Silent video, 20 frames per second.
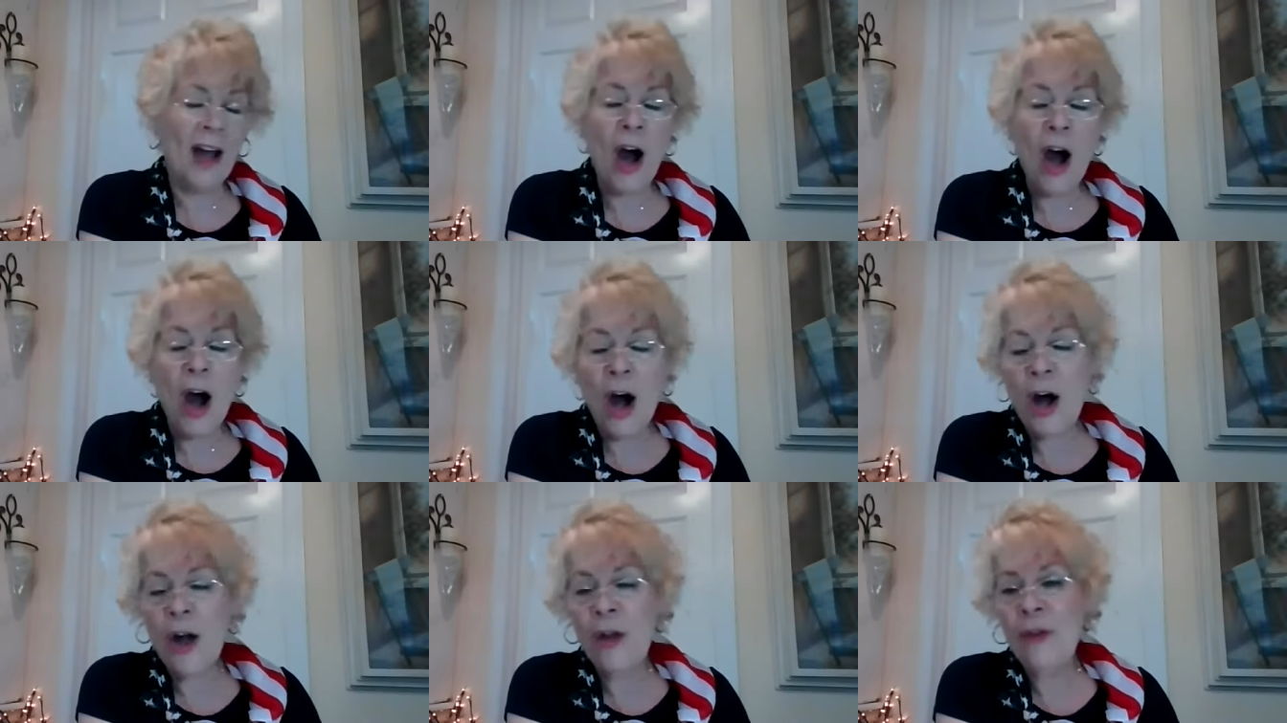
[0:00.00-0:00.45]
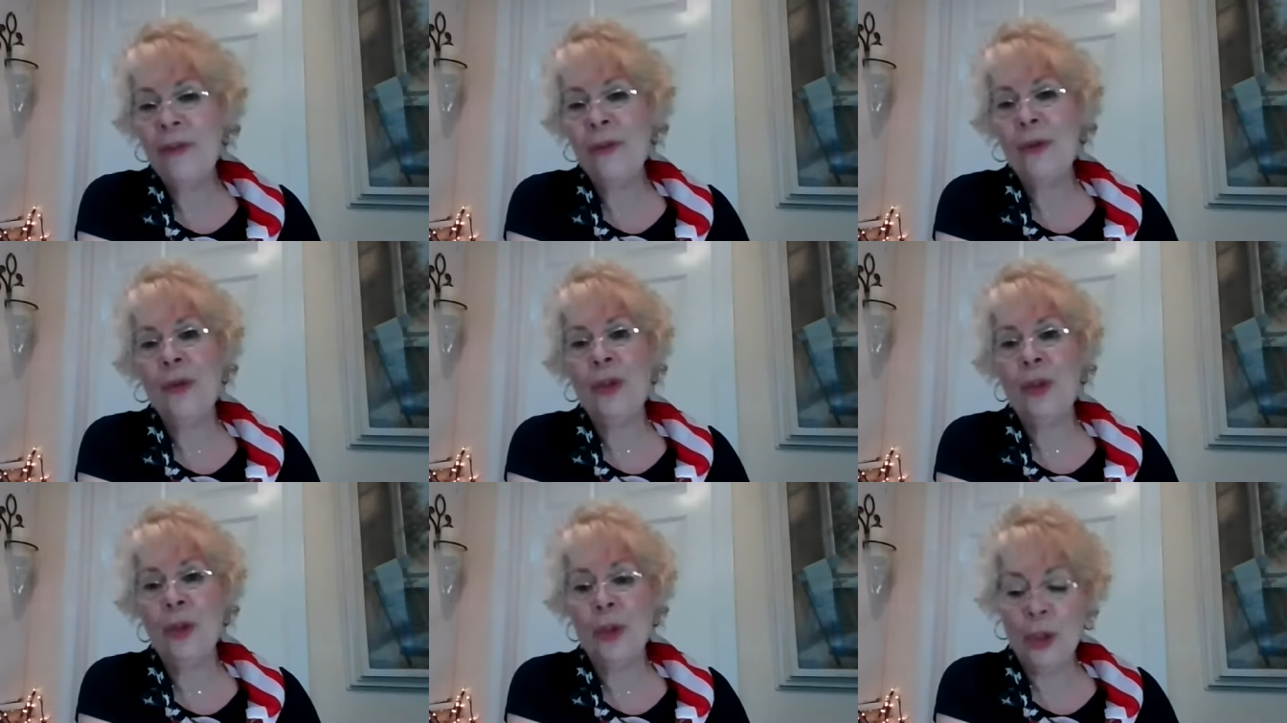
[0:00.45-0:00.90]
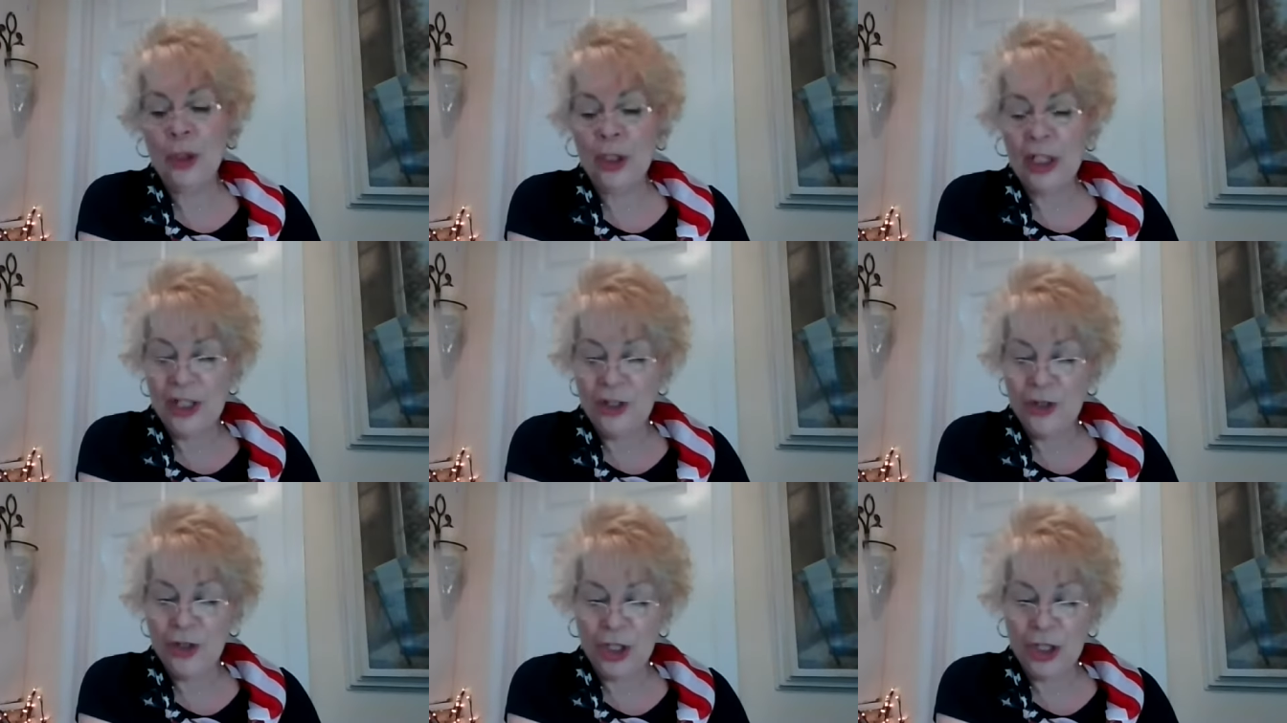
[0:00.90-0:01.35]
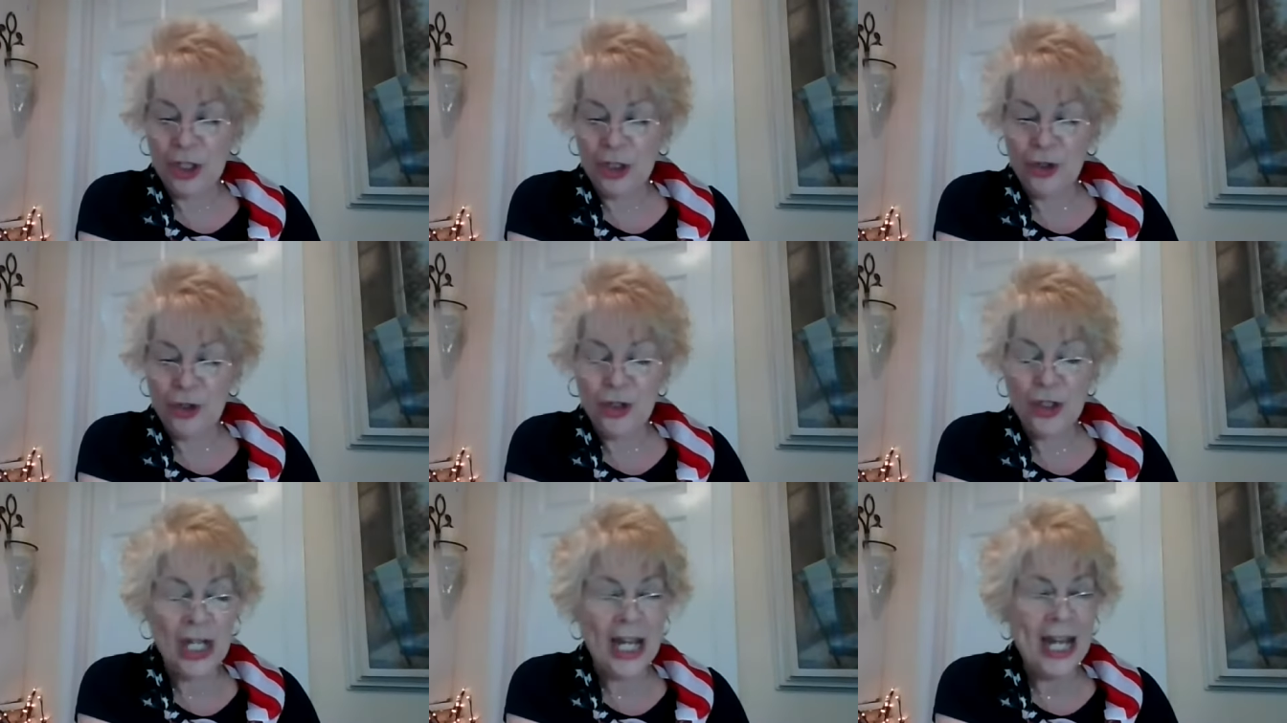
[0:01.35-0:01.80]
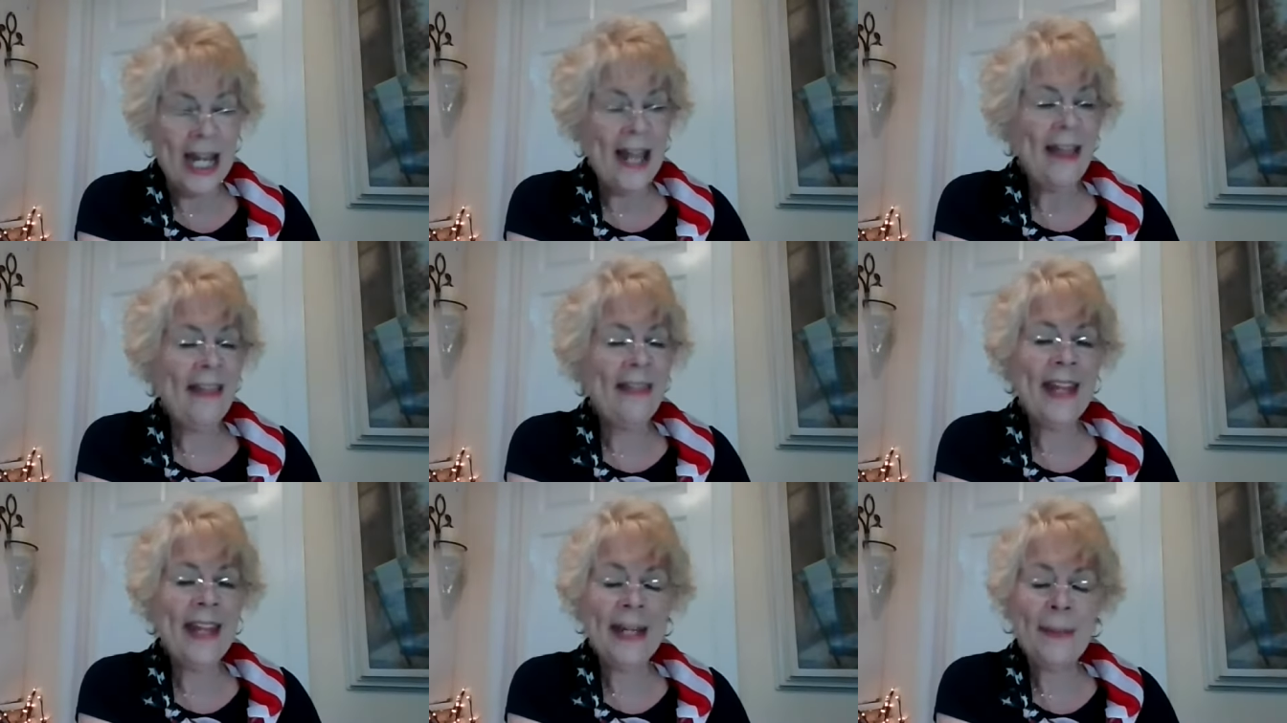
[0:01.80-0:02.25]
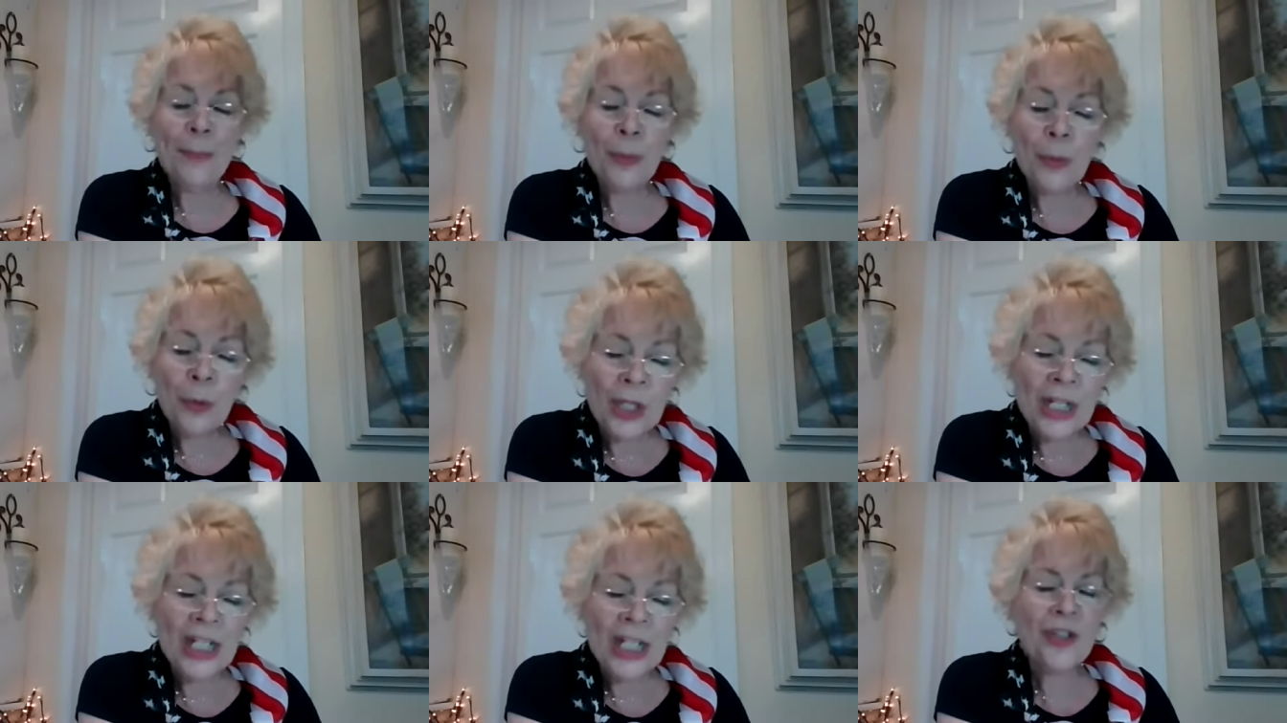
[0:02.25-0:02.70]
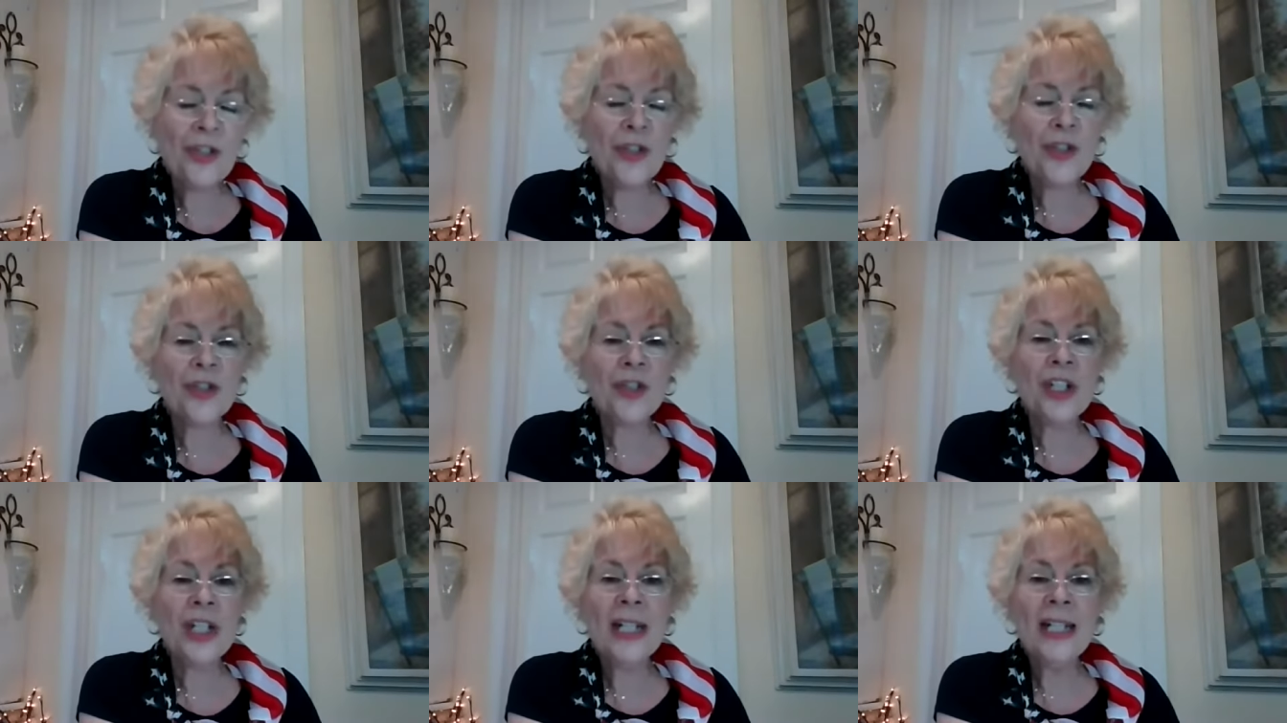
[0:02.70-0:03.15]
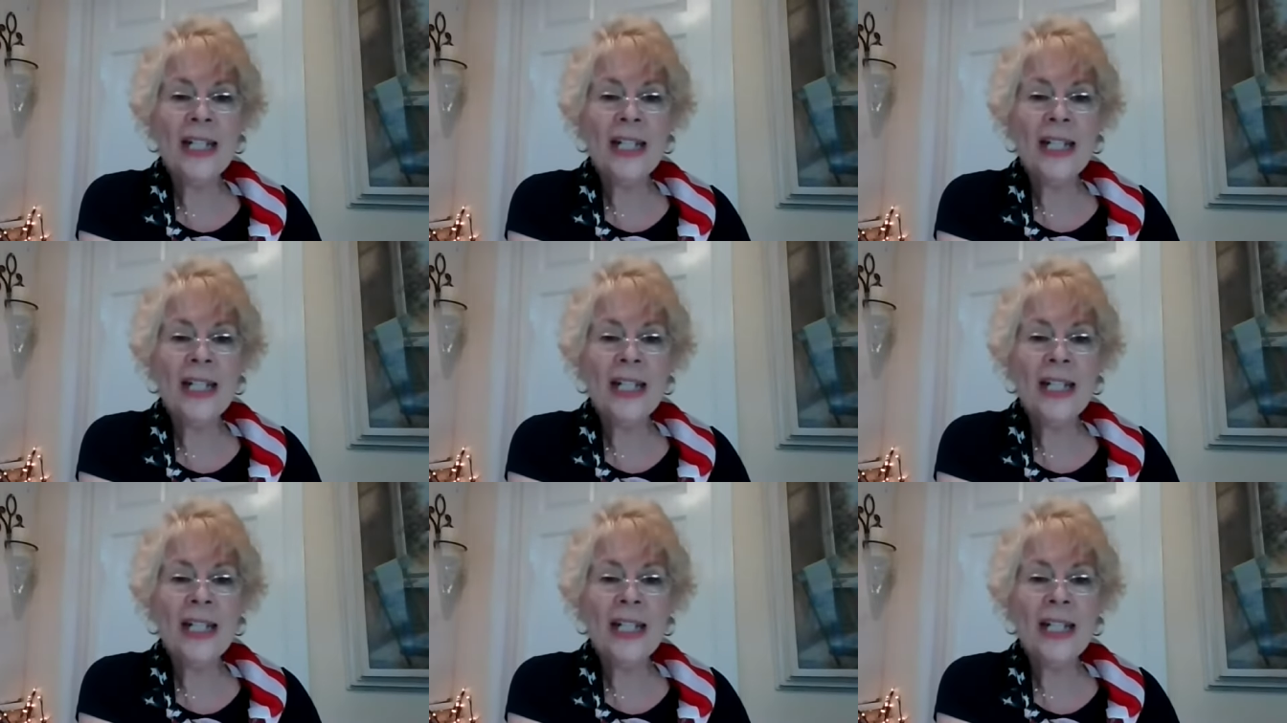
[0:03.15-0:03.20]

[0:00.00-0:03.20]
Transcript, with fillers: all through the early church, they preached